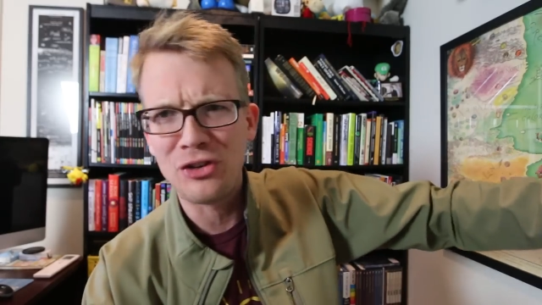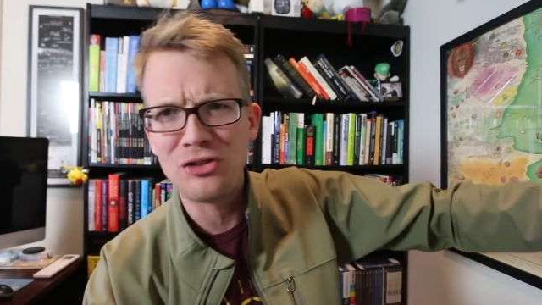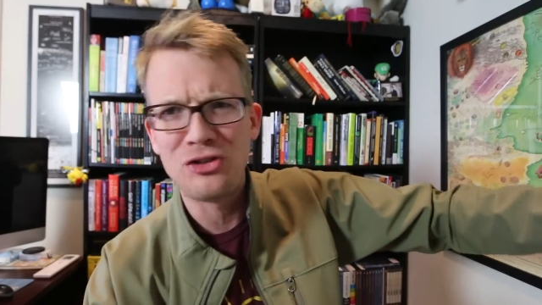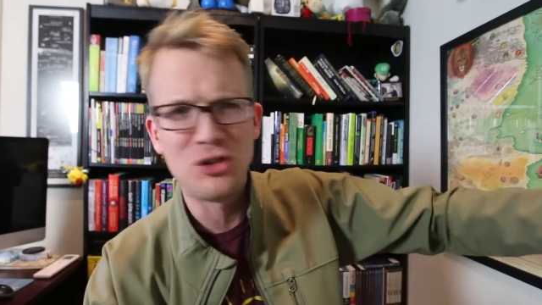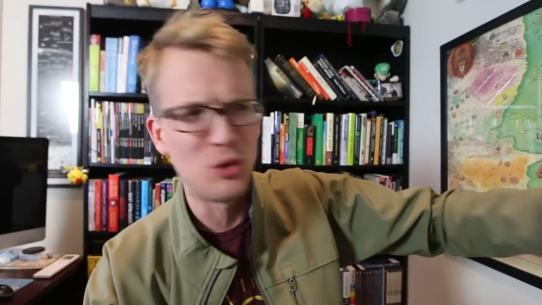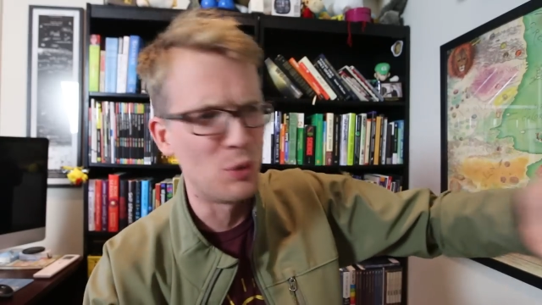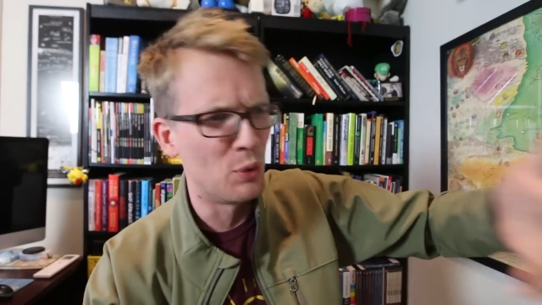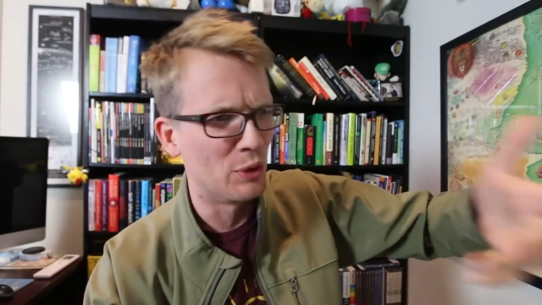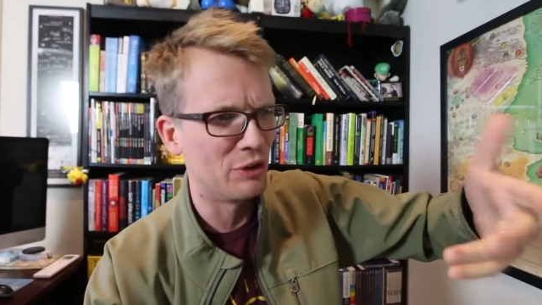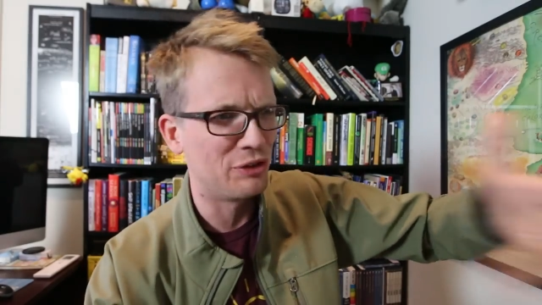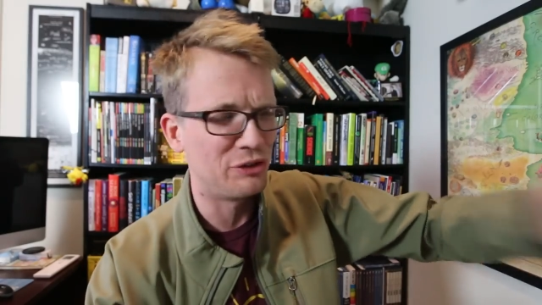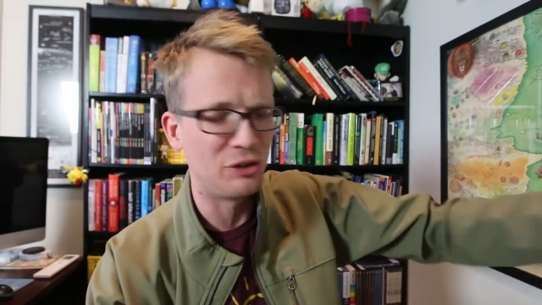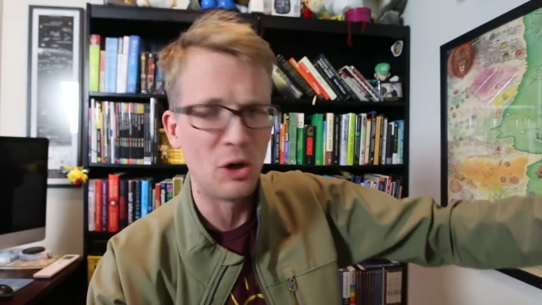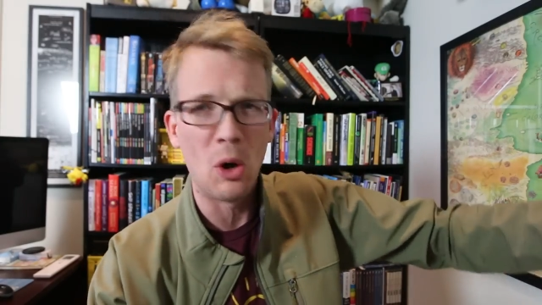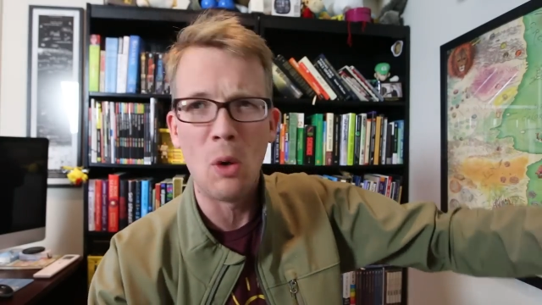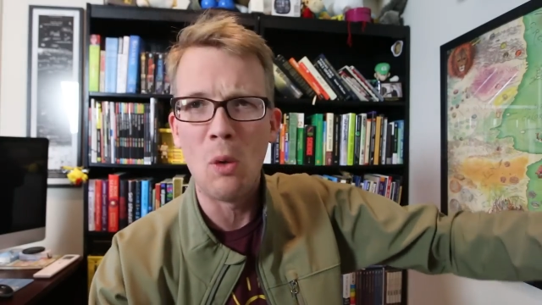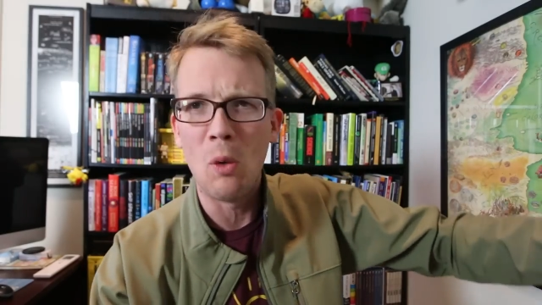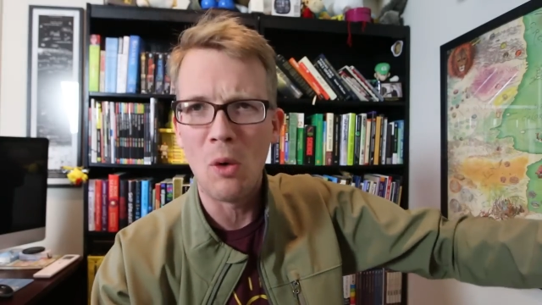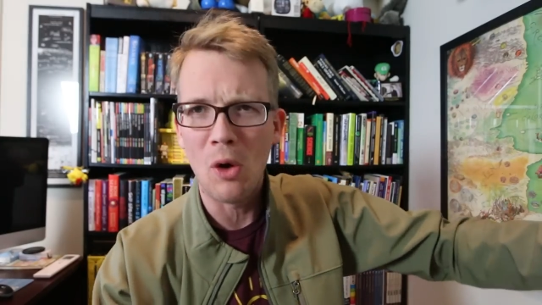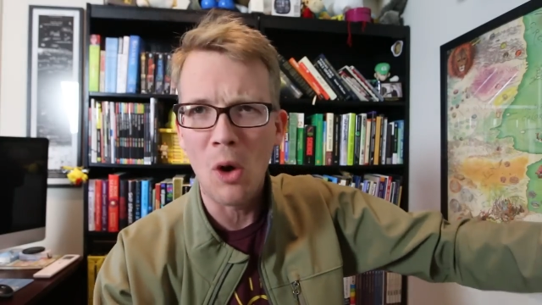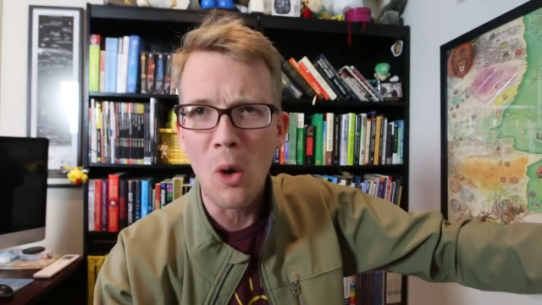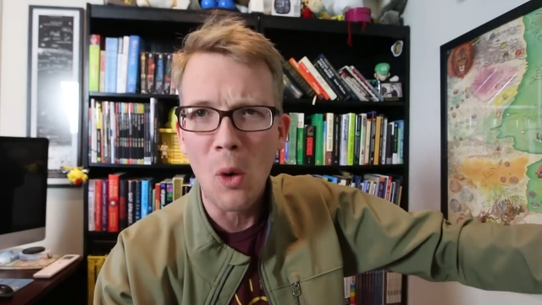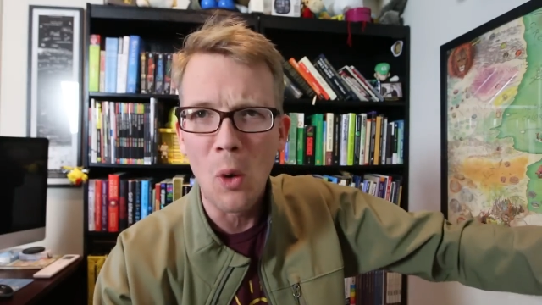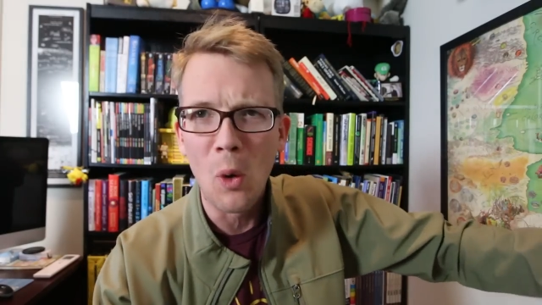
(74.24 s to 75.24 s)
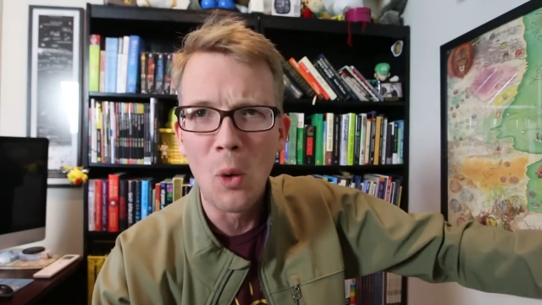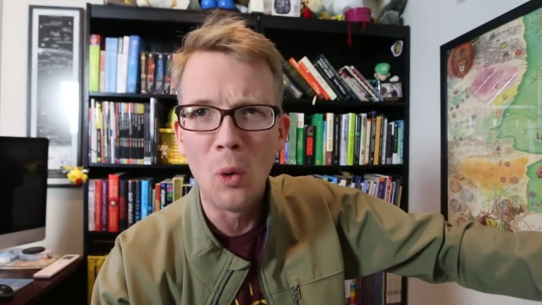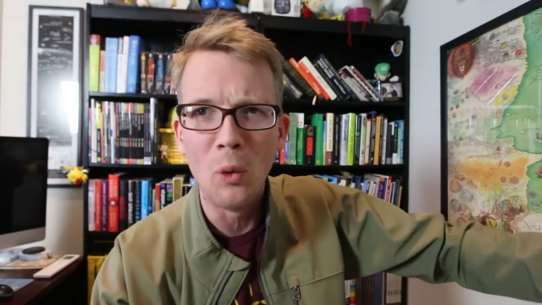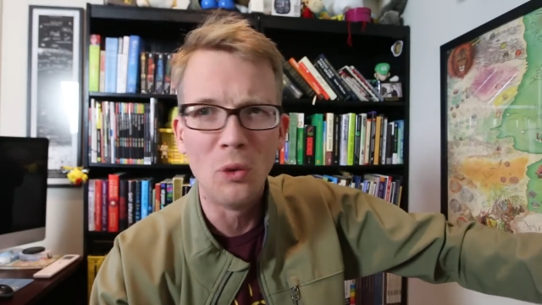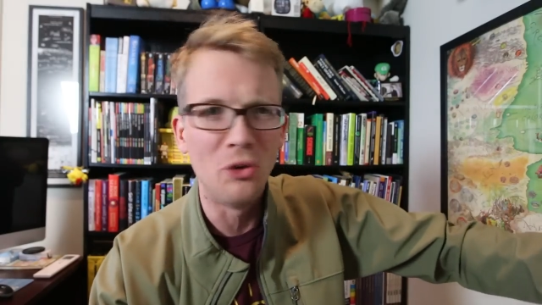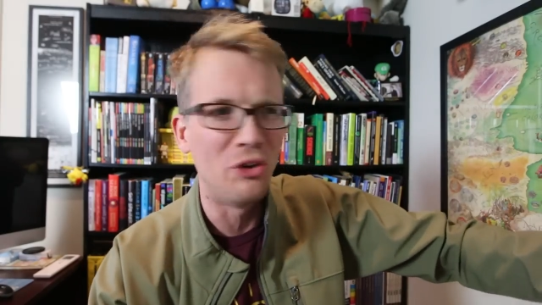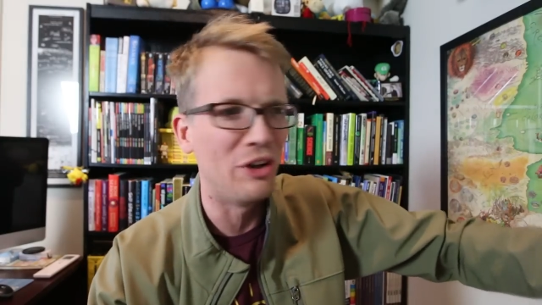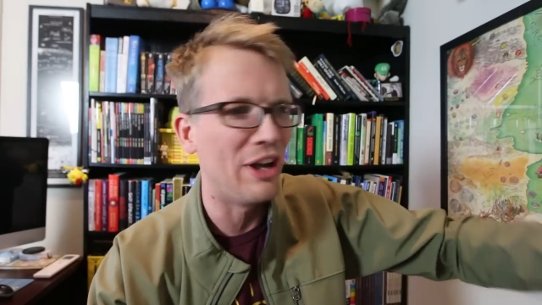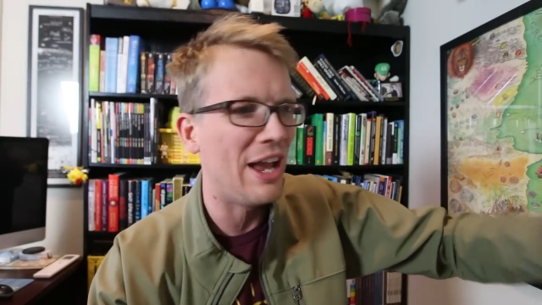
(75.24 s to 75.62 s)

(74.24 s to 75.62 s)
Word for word: that you were so old,